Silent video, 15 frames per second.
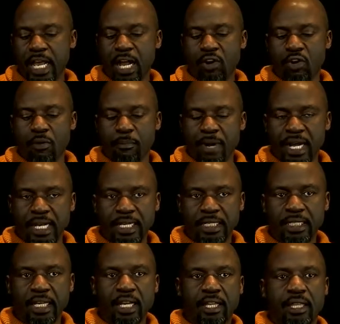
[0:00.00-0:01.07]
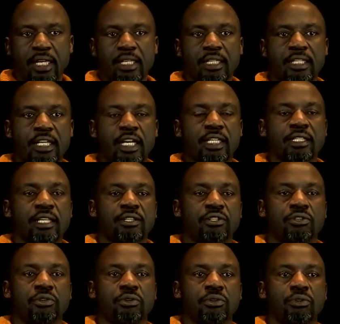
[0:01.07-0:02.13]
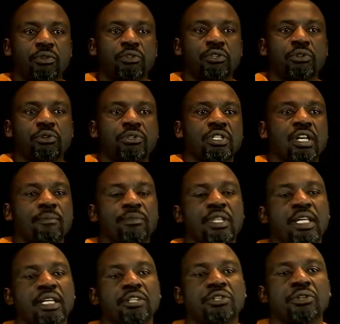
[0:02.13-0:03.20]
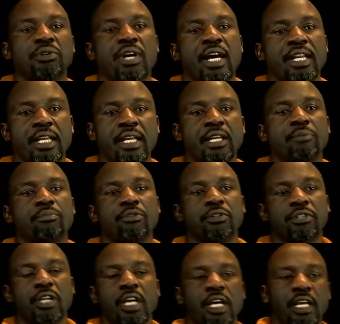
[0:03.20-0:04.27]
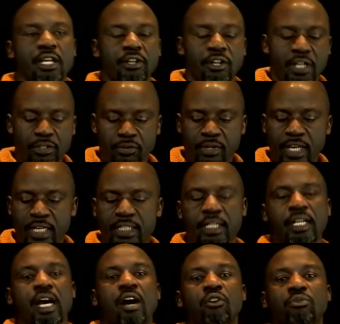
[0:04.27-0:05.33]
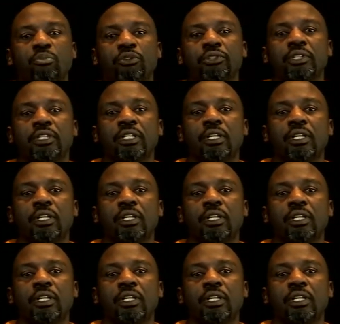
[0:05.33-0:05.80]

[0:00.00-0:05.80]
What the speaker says: A command that tells us to do something to an input in order to get an output,